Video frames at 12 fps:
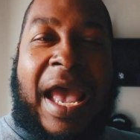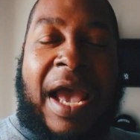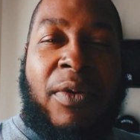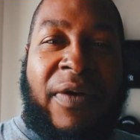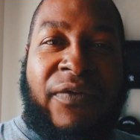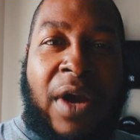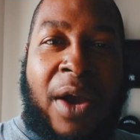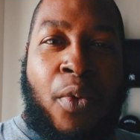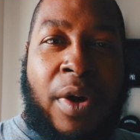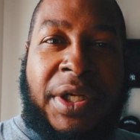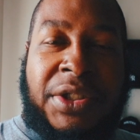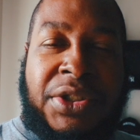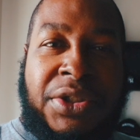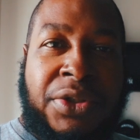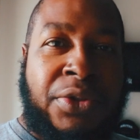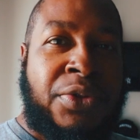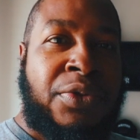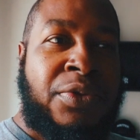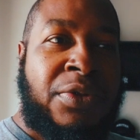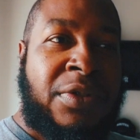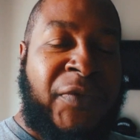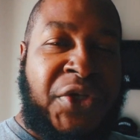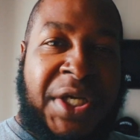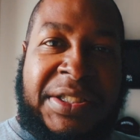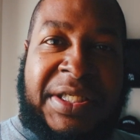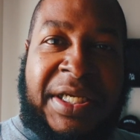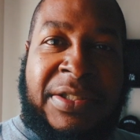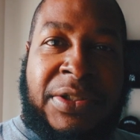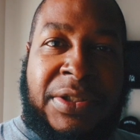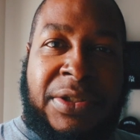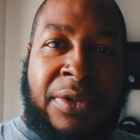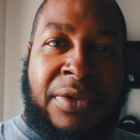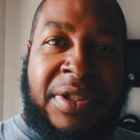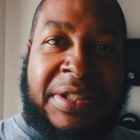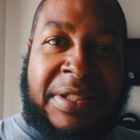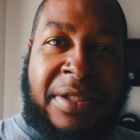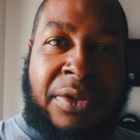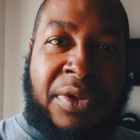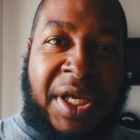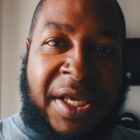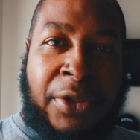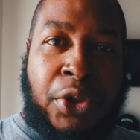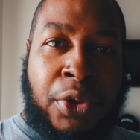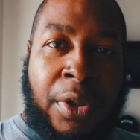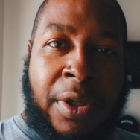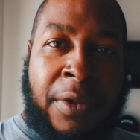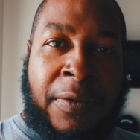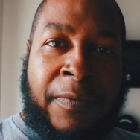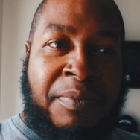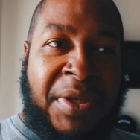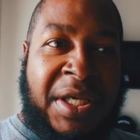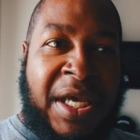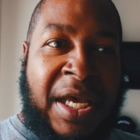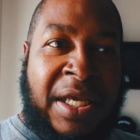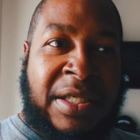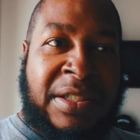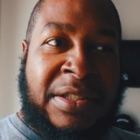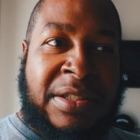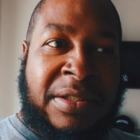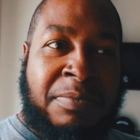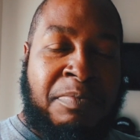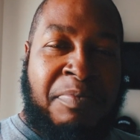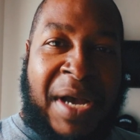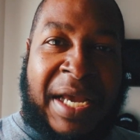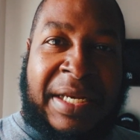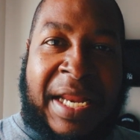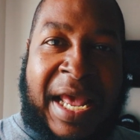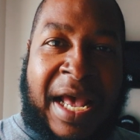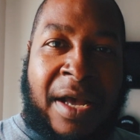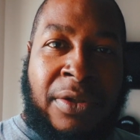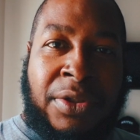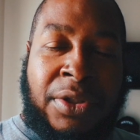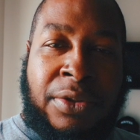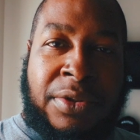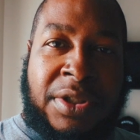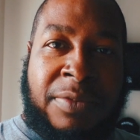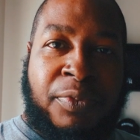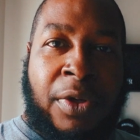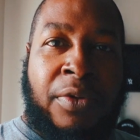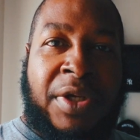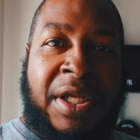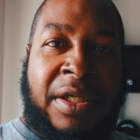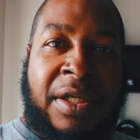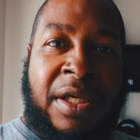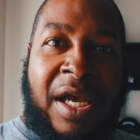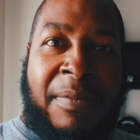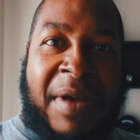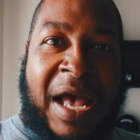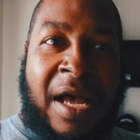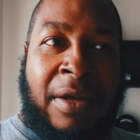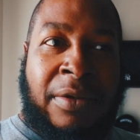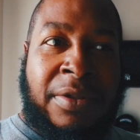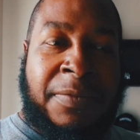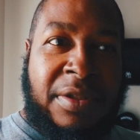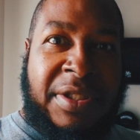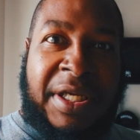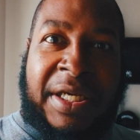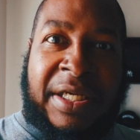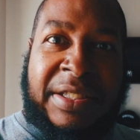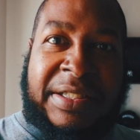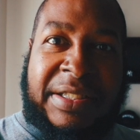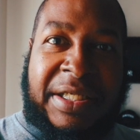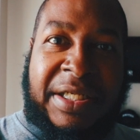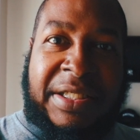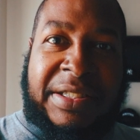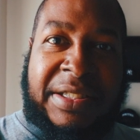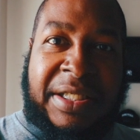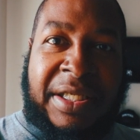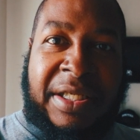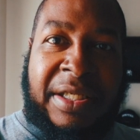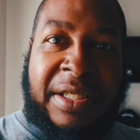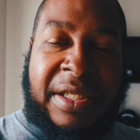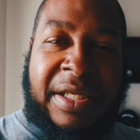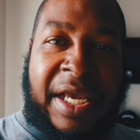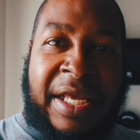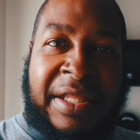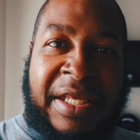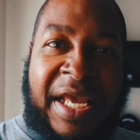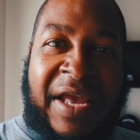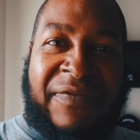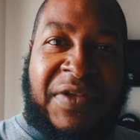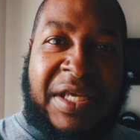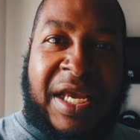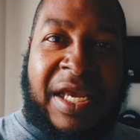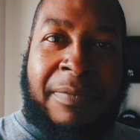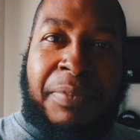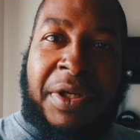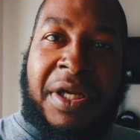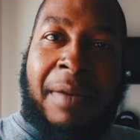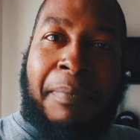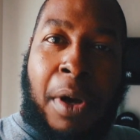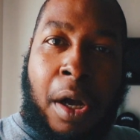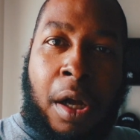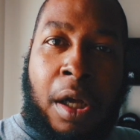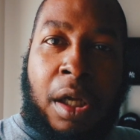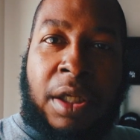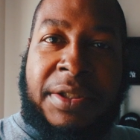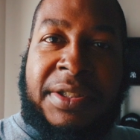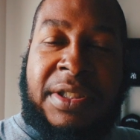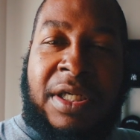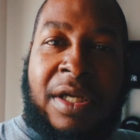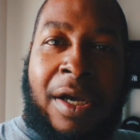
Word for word: However, I wanted to just insert this little intro because by now news is broken about the CDC and the FDA putting a pause